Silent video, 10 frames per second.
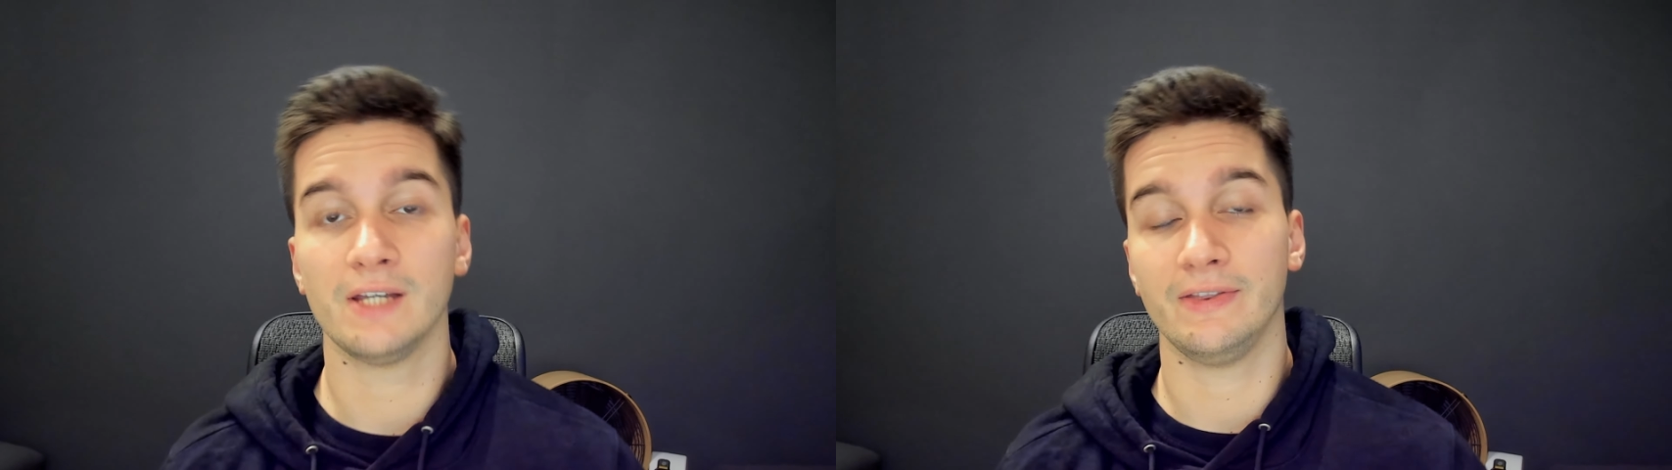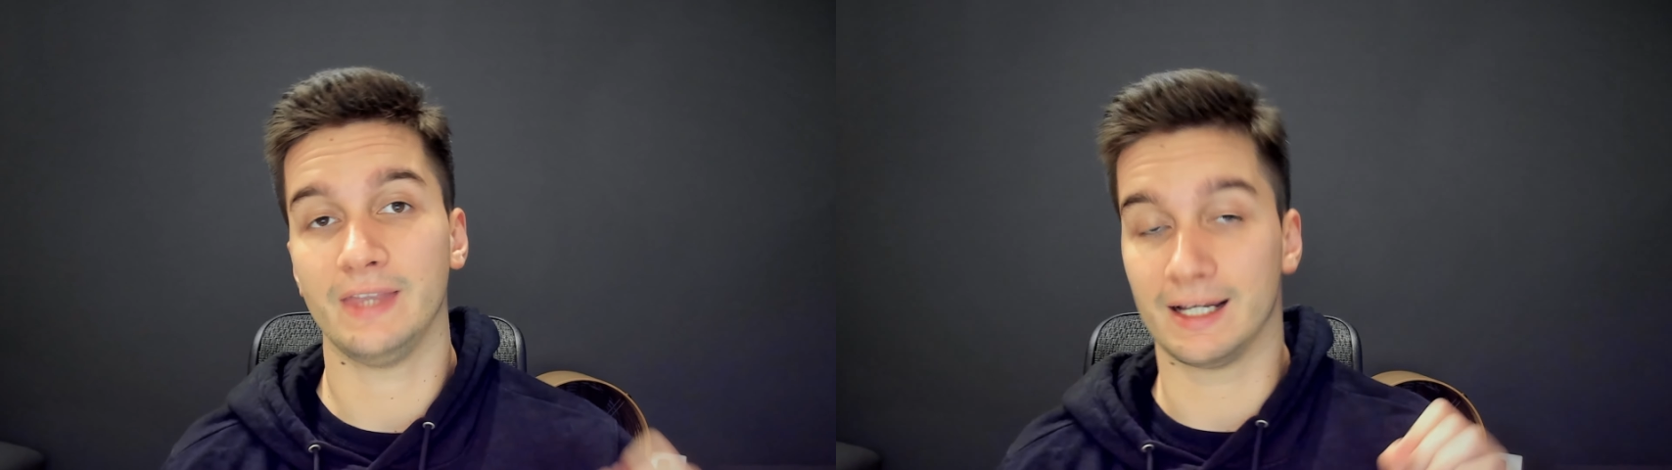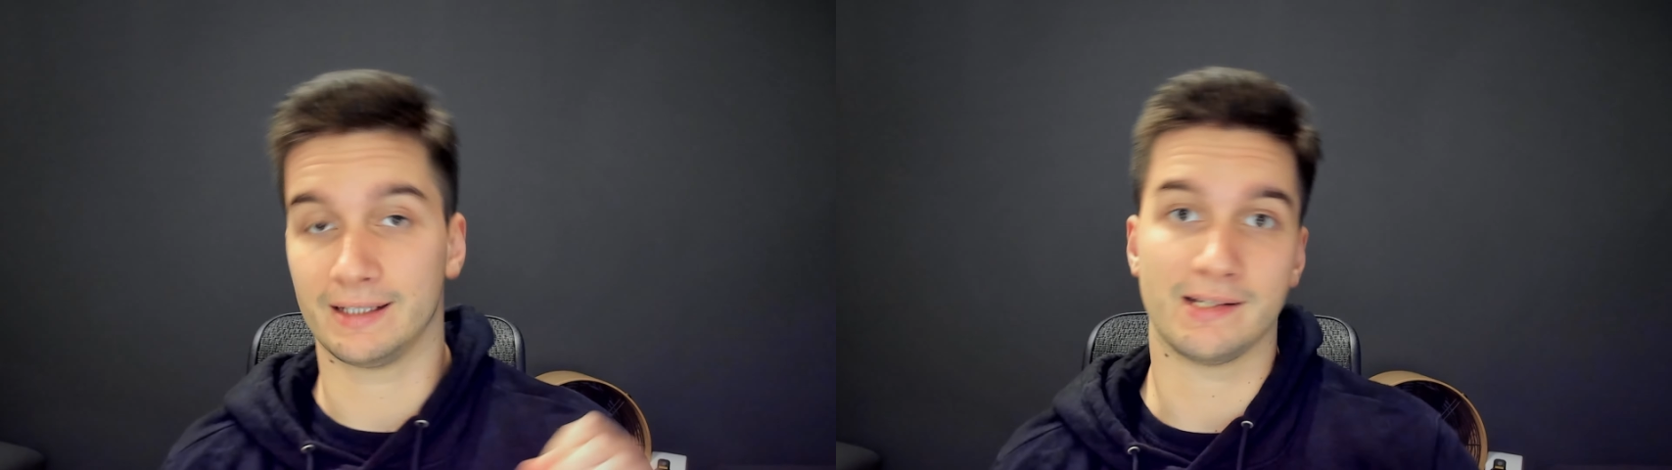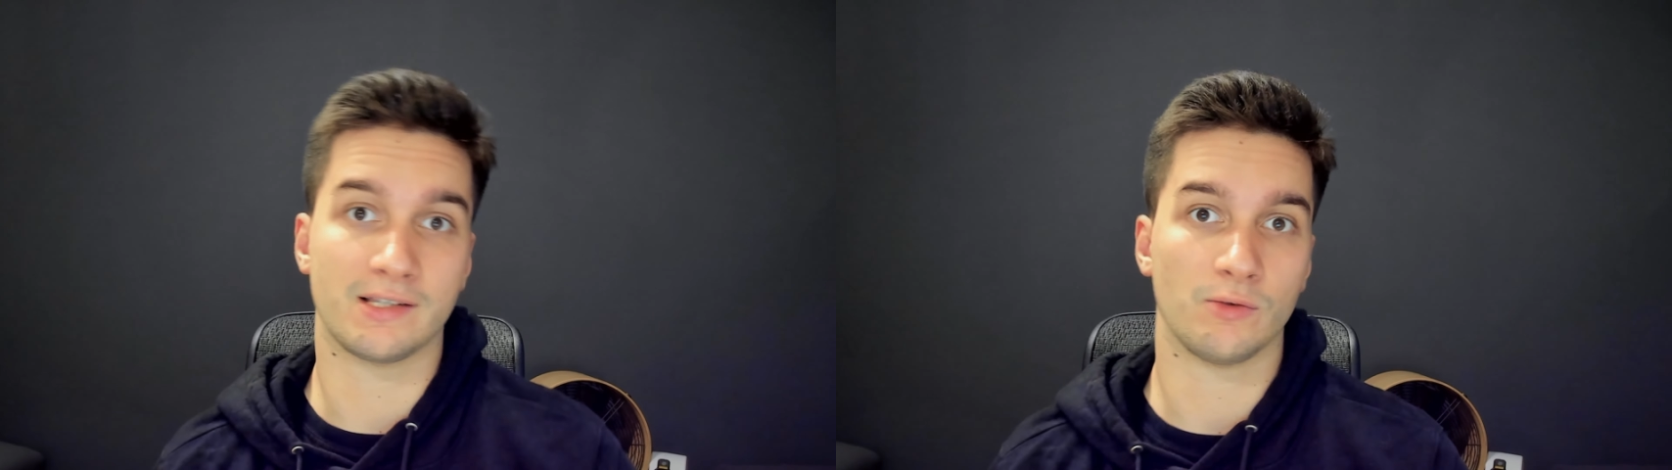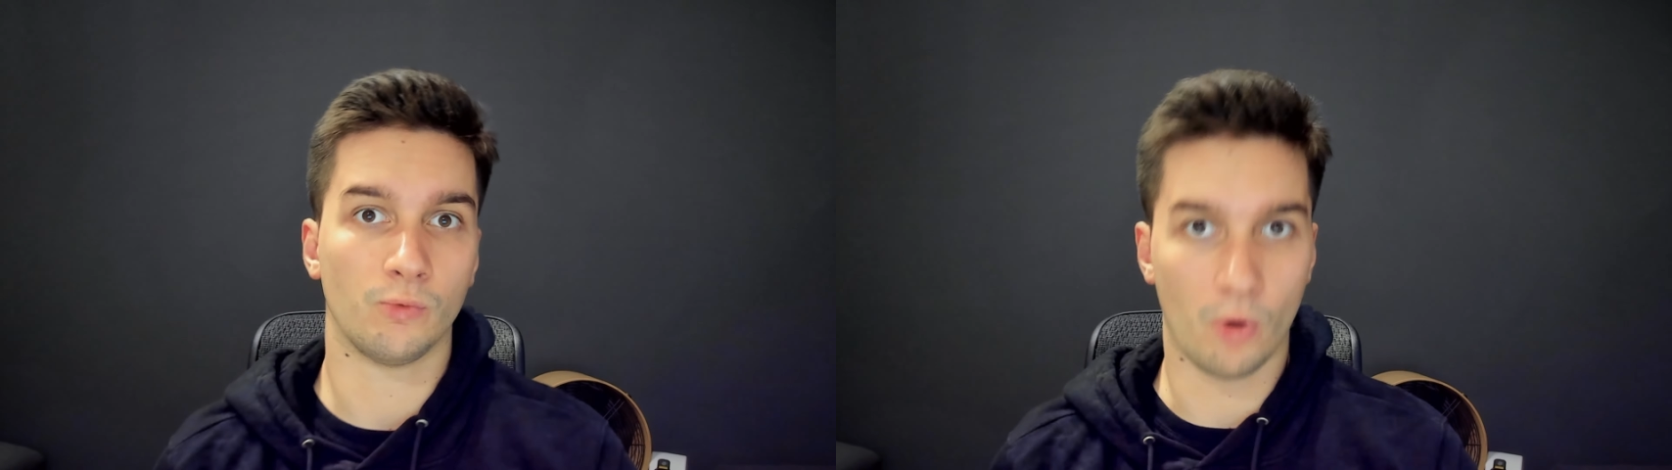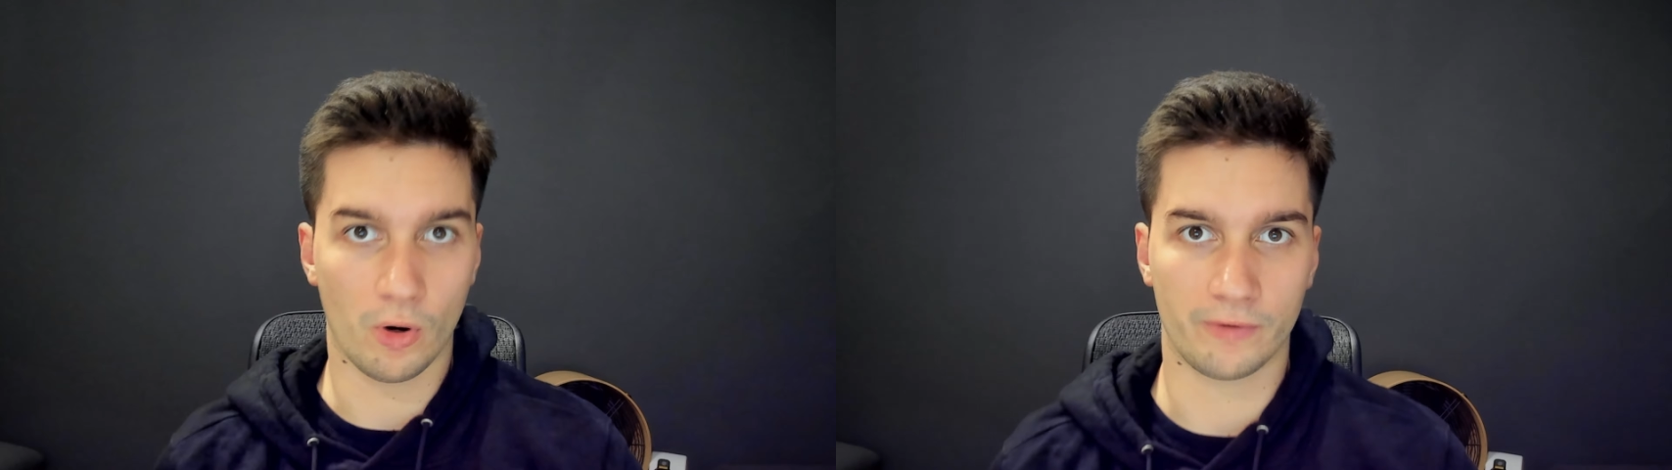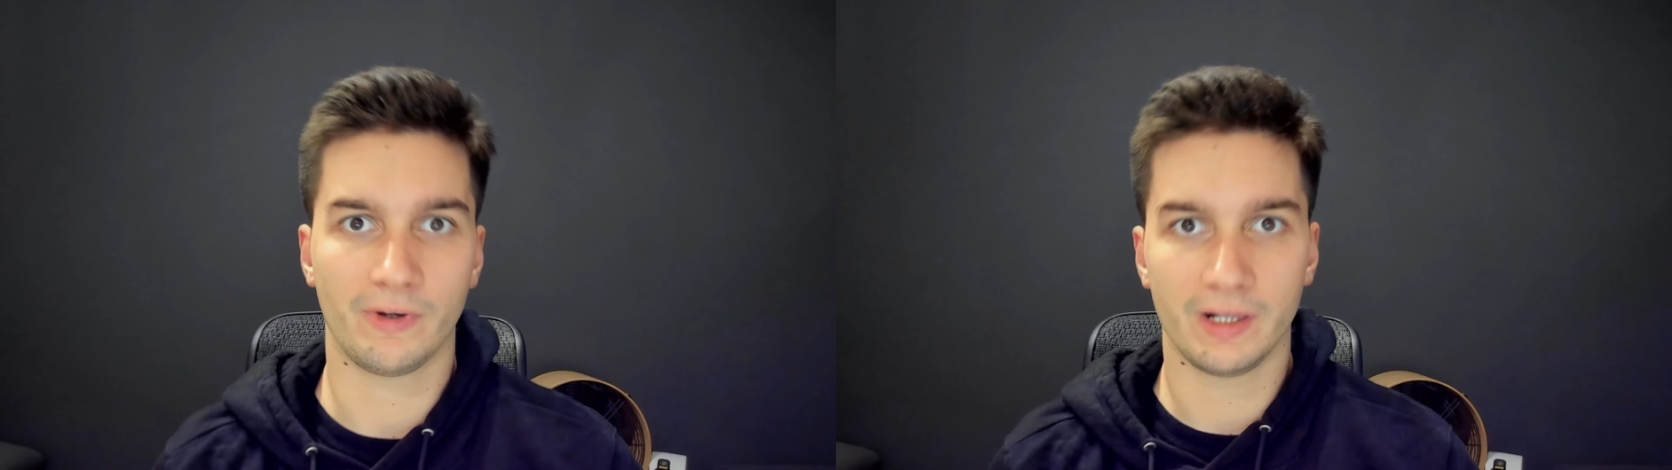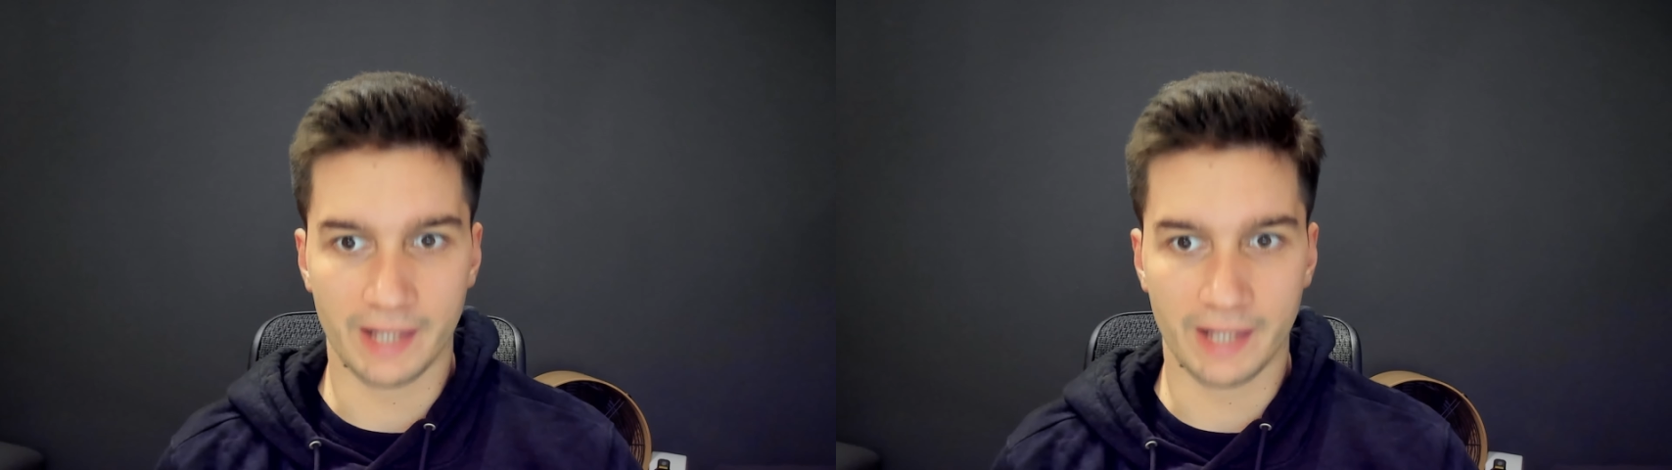that it's worth